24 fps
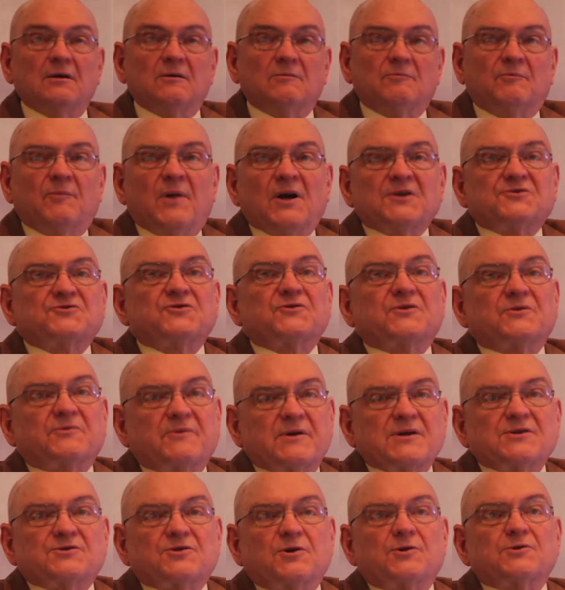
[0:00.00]
Much of the
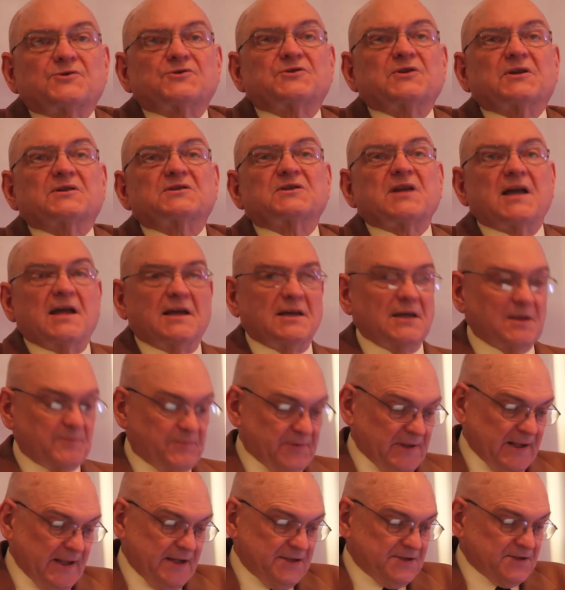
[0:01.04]
research that's taking
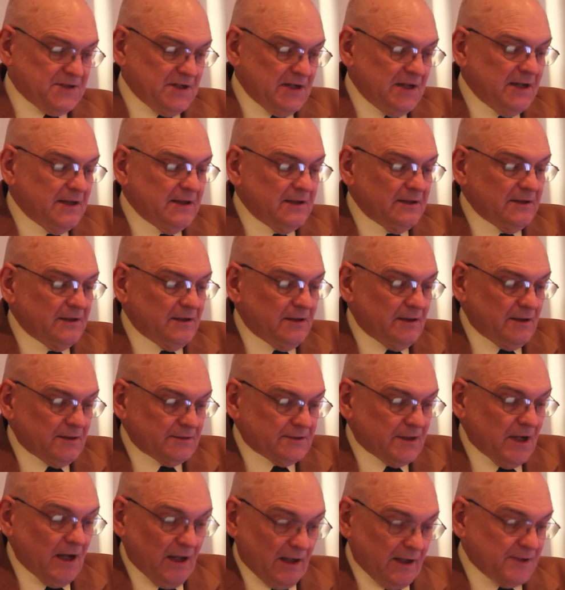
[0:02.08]
place
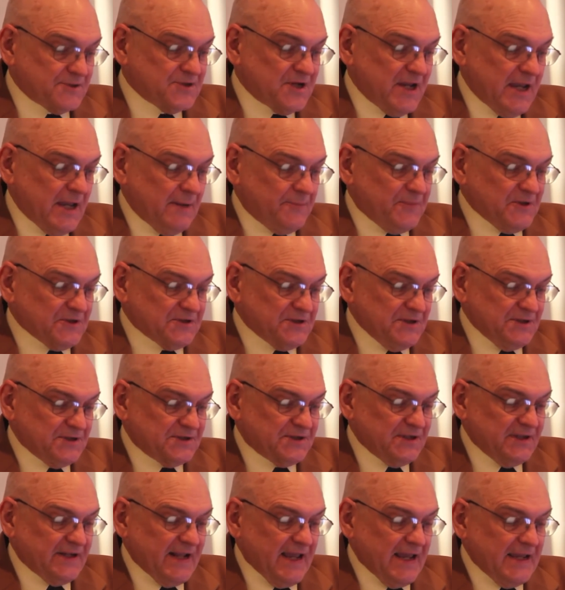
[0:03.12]
on college campuses
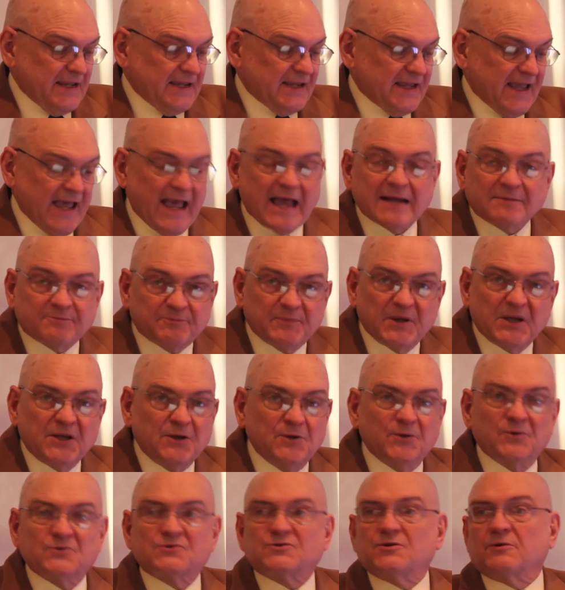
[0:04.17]
today can't be
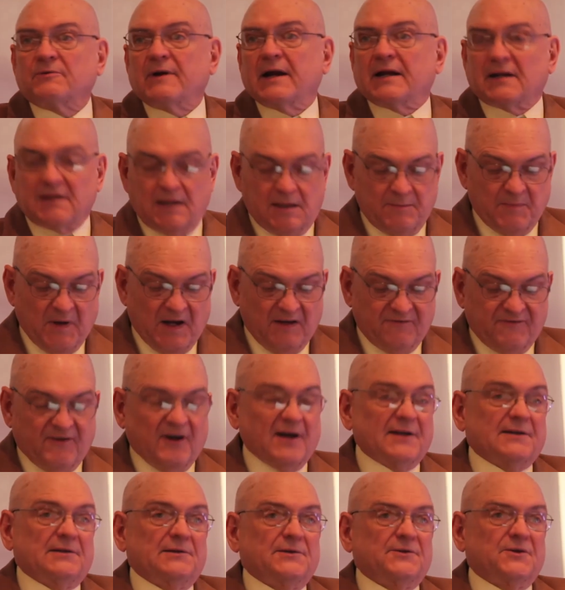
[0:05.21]
used directly by
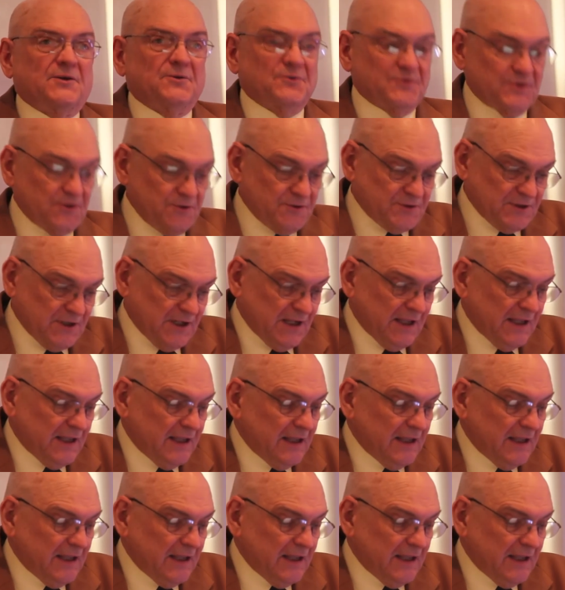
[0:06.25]
final users.